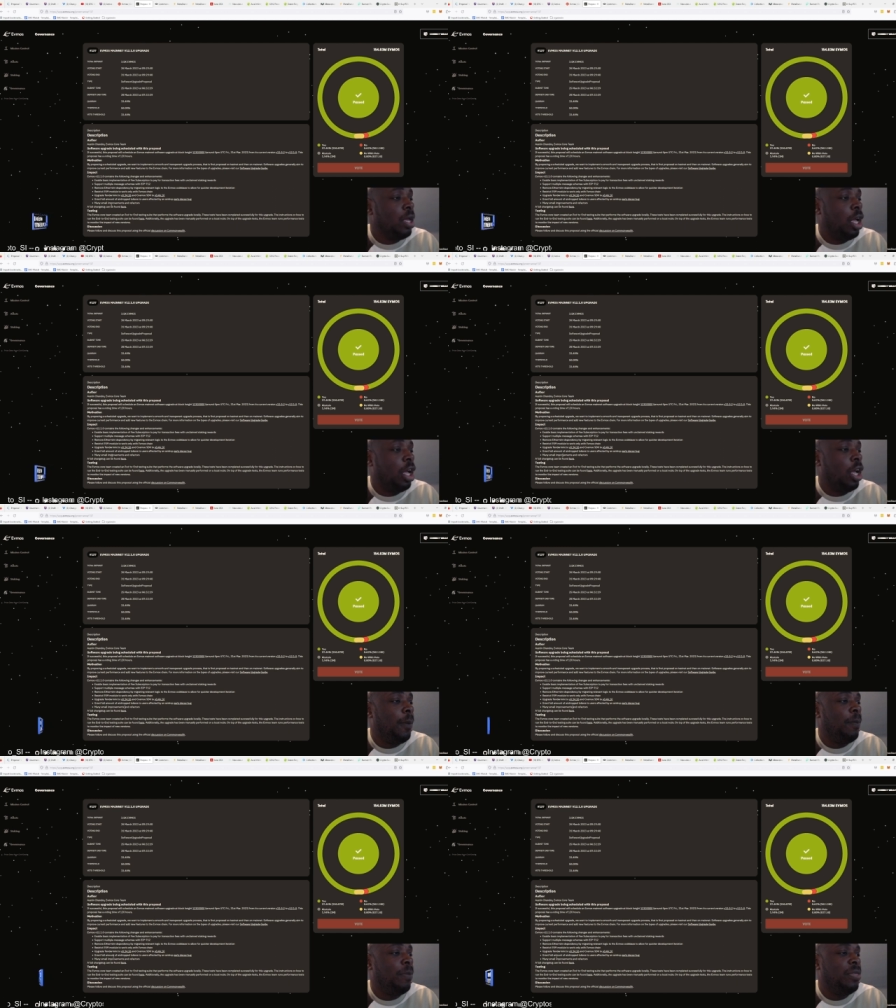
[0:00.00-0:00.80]

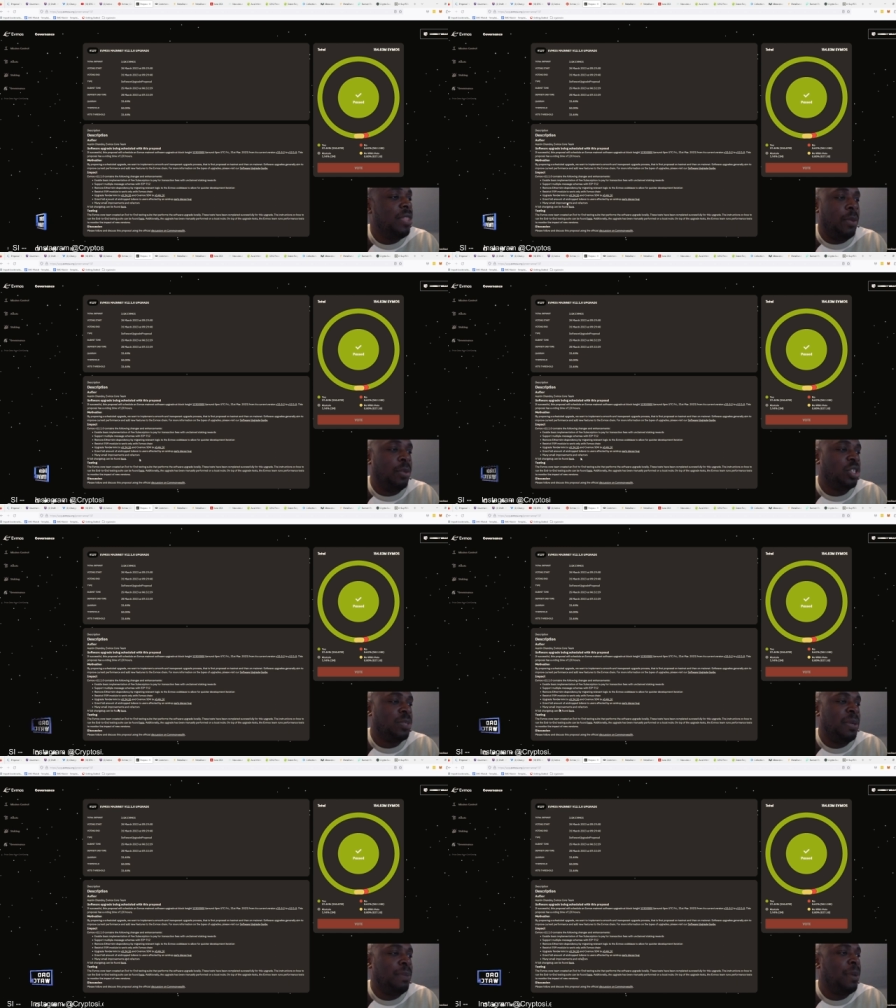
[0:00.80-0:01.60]
um, there would
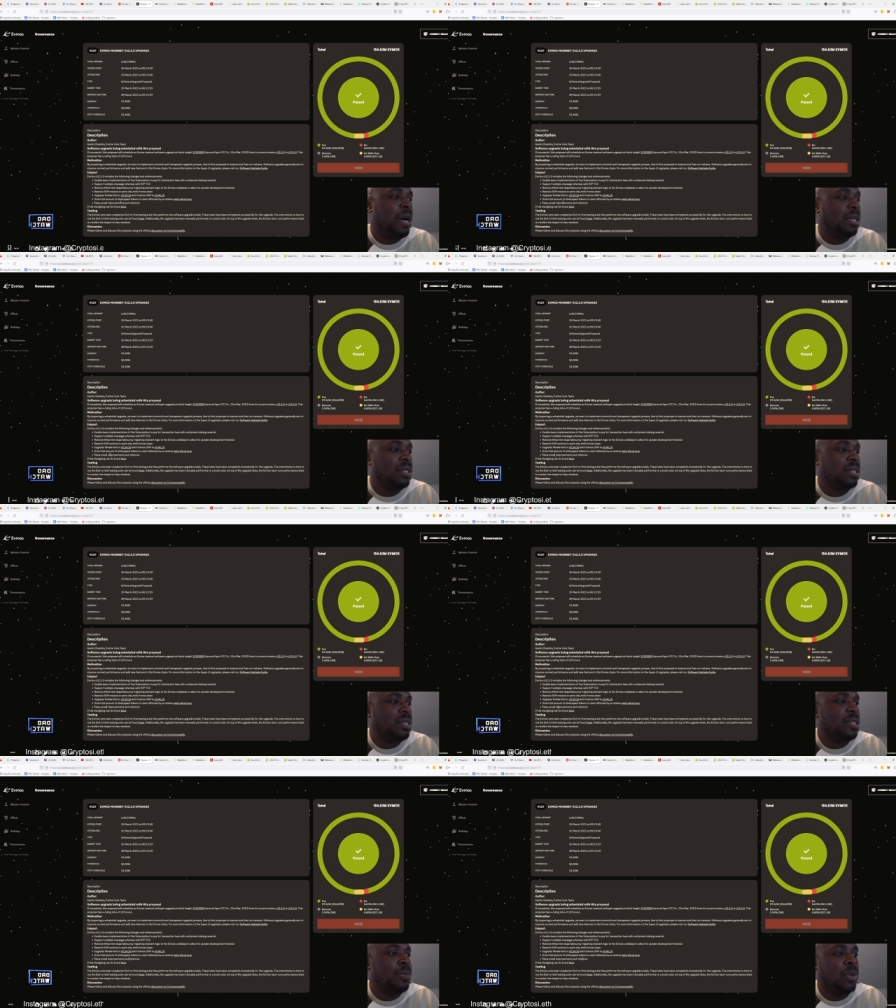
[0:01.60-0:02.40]
just be bugs,
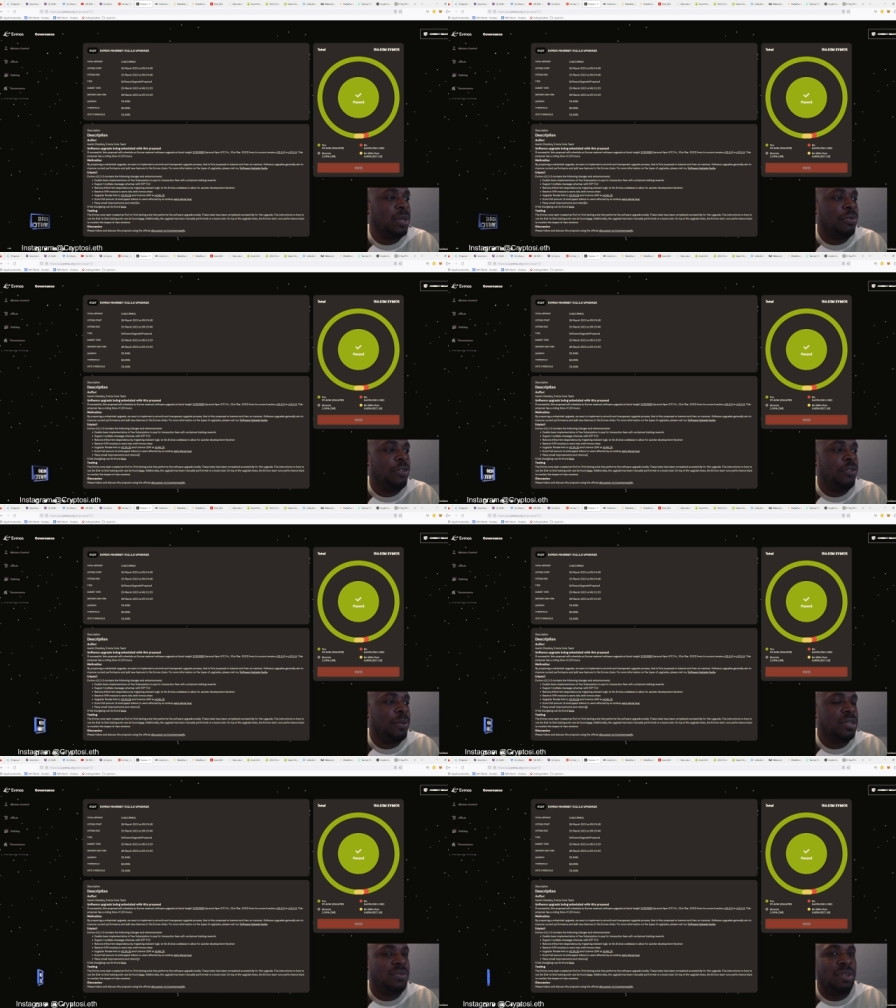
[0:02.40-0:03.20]
small
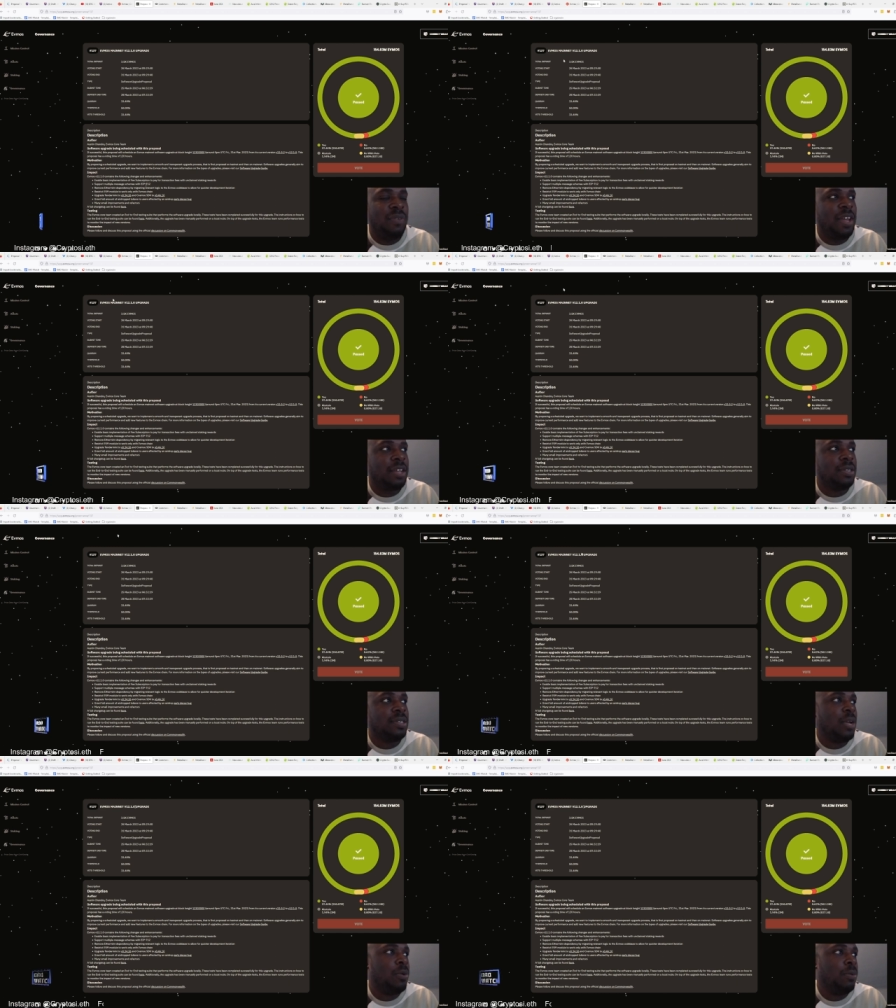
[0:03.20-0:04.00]
improvements,
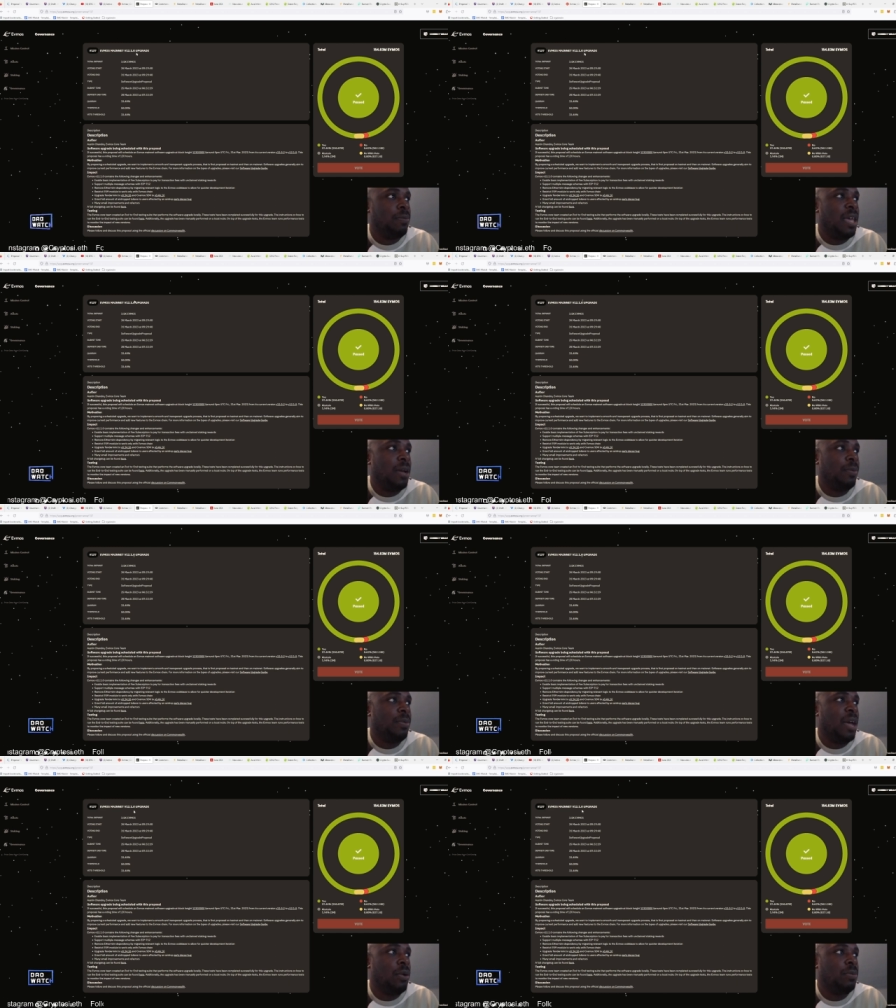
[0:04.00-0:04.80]
refactors that would that
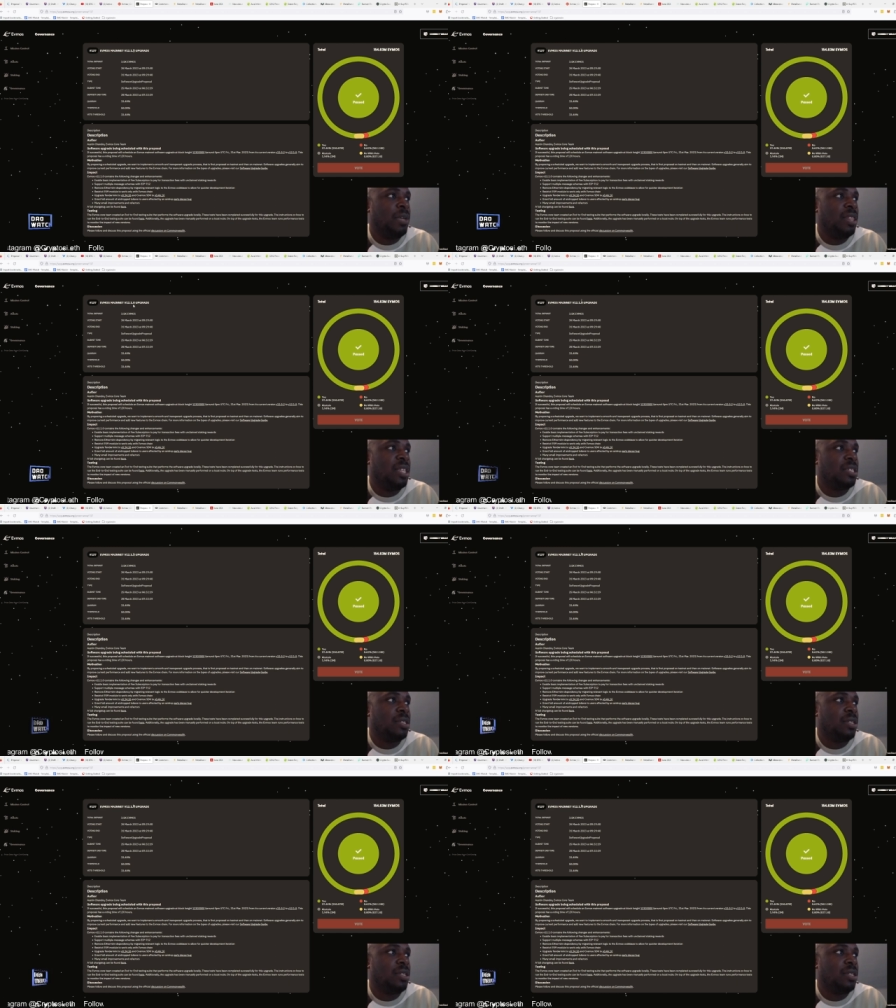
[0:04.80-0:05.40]
that would be in this